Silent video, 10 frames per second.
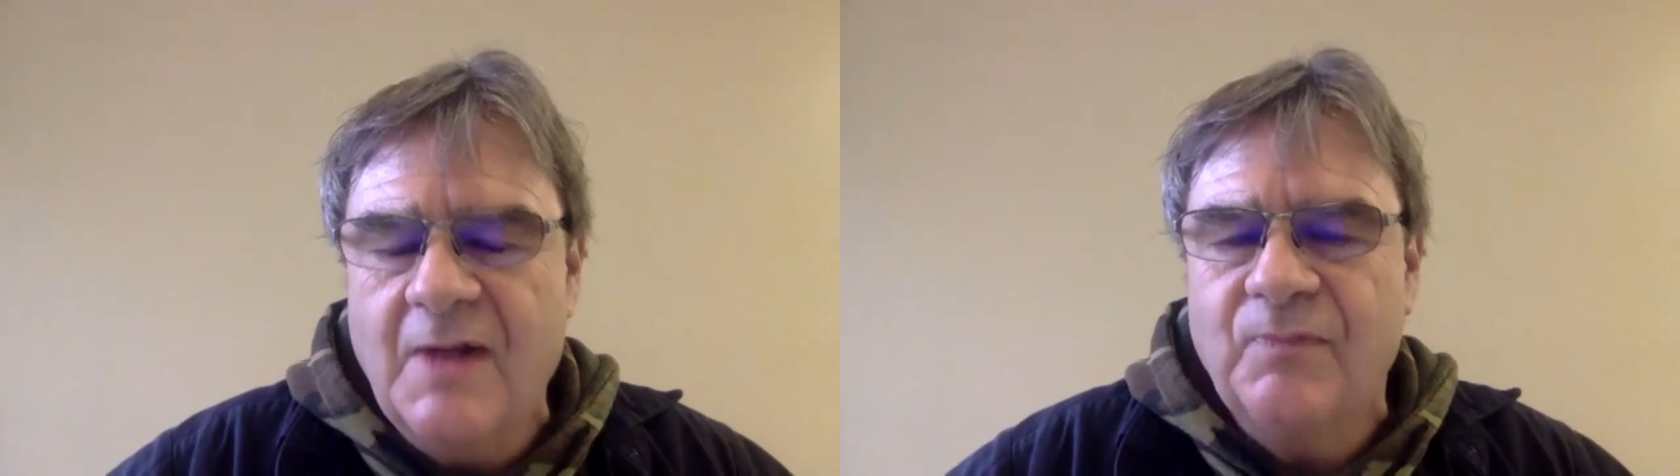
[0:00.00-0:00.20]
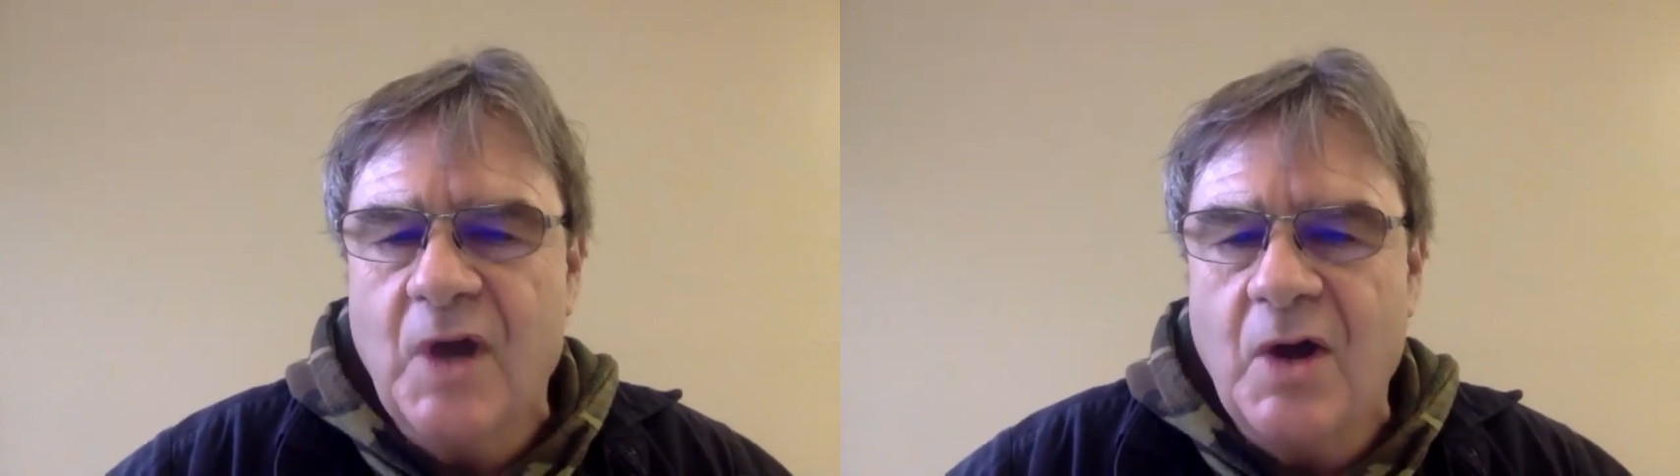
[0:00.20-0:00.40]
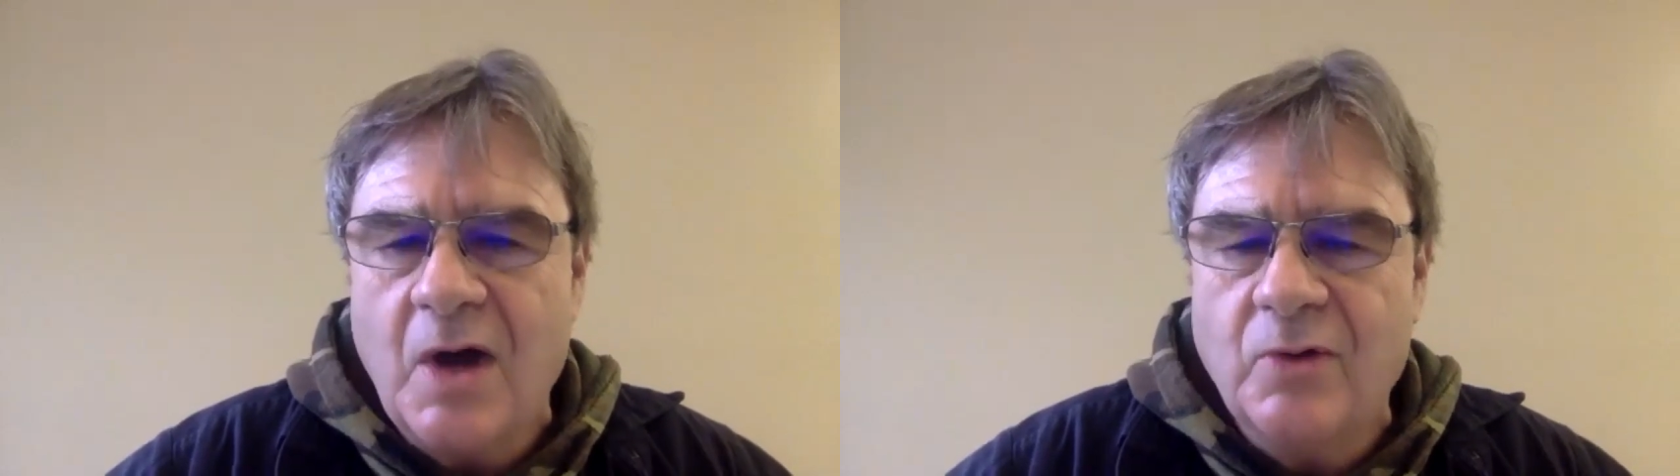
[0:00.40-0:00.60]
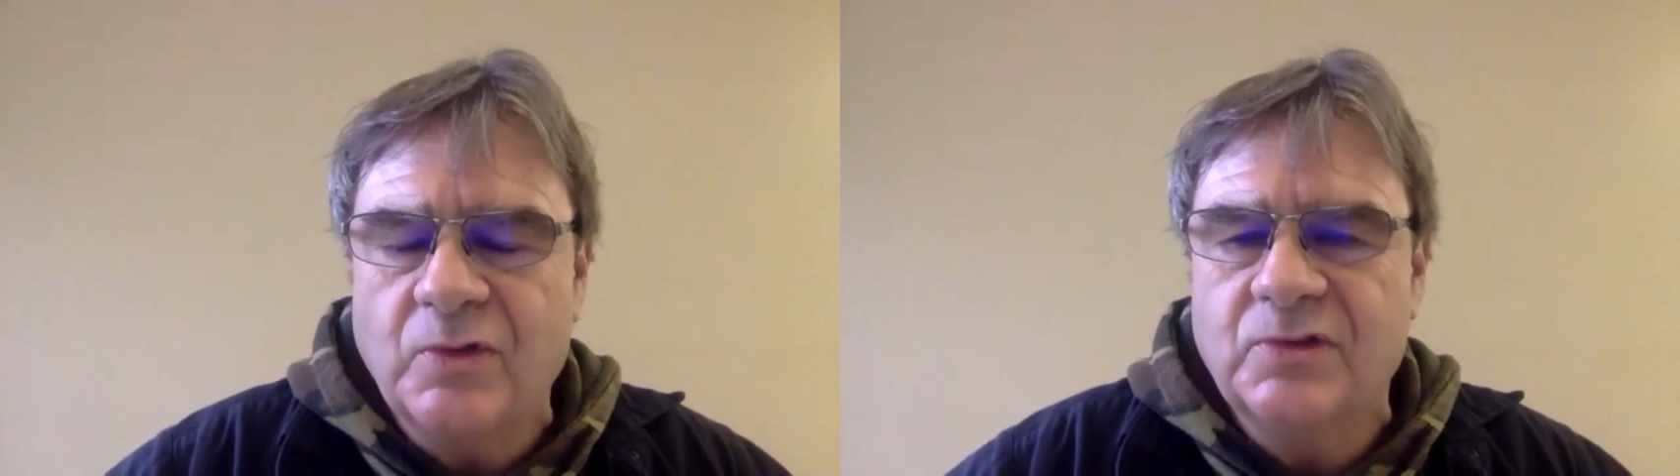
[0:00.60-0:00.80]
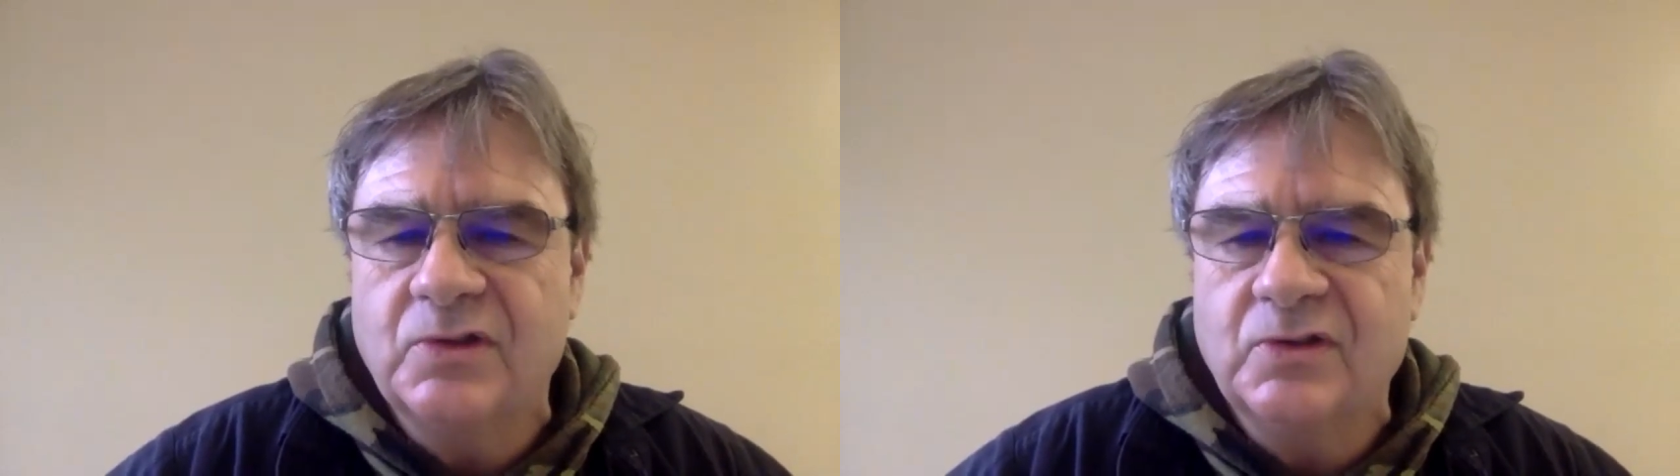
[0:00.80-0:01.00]
Now, I
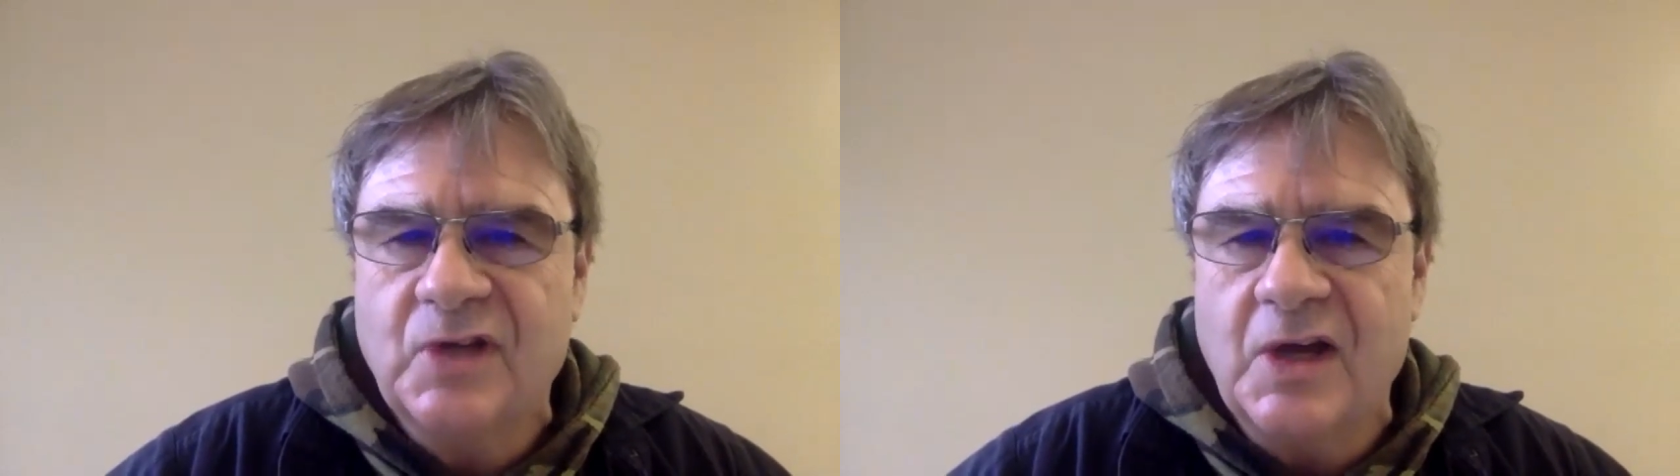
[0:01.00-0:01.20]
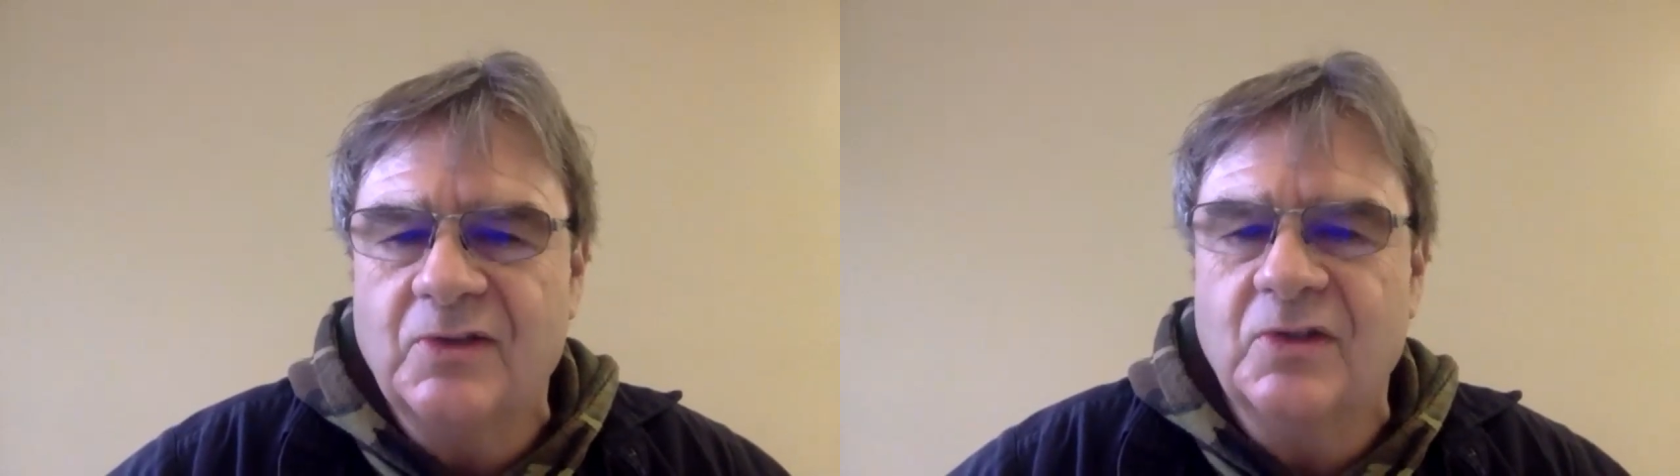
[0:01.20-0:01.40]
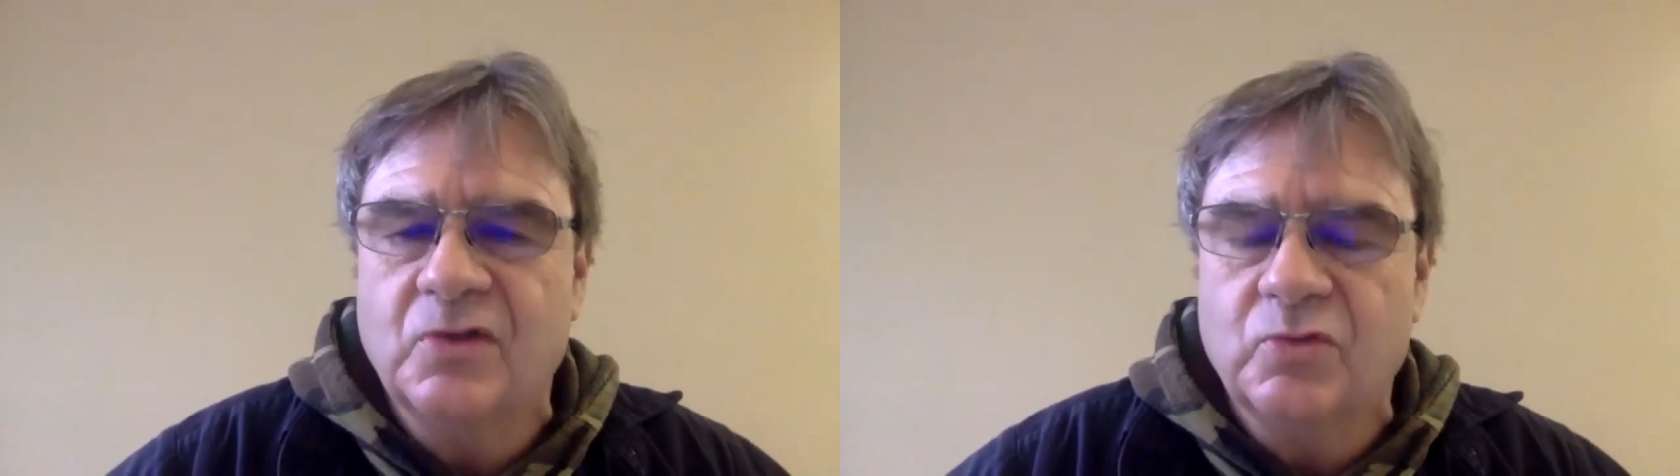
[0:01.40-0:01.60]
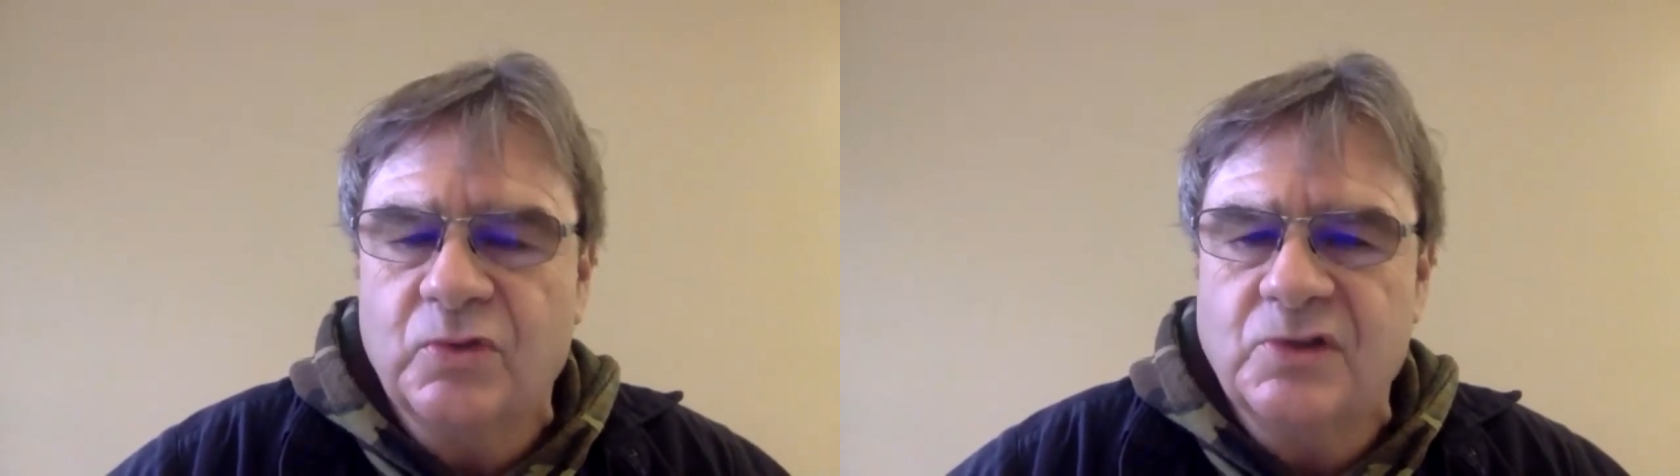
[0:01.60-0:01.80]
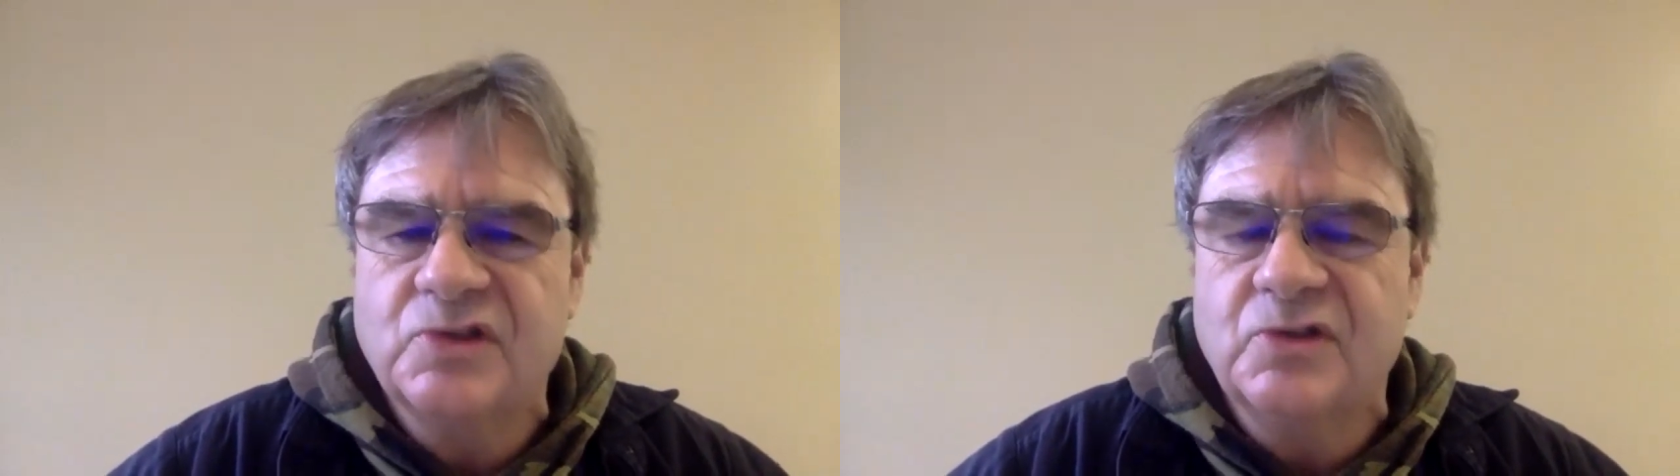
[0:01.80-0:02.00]
would contend that the
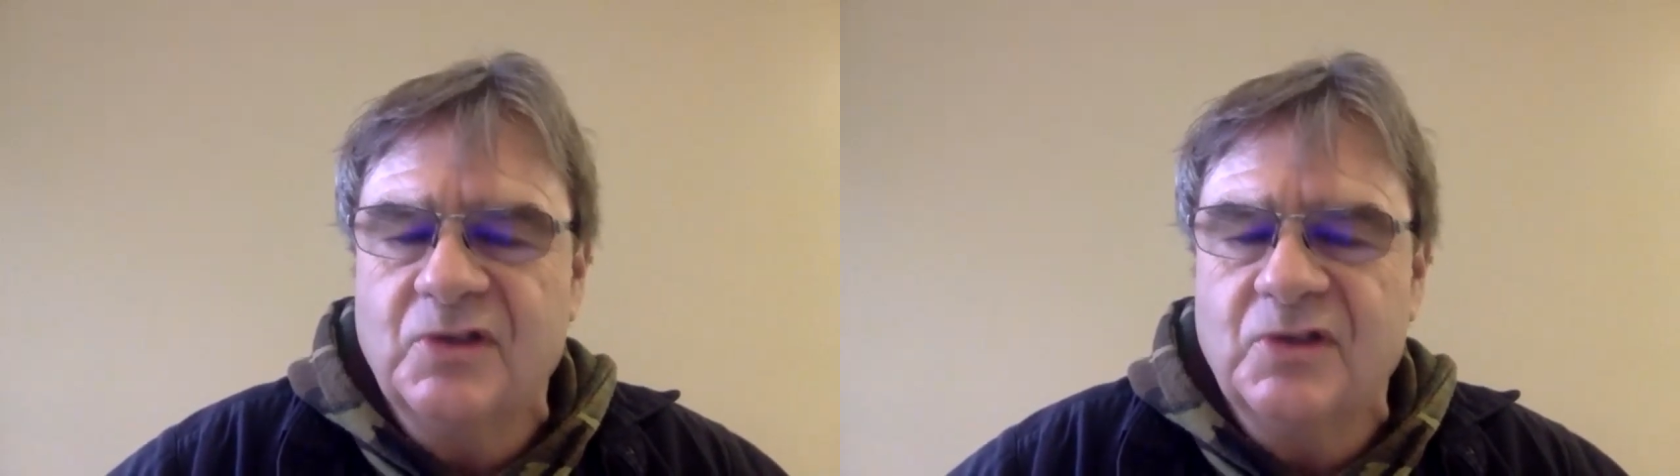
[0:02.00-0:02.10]
reason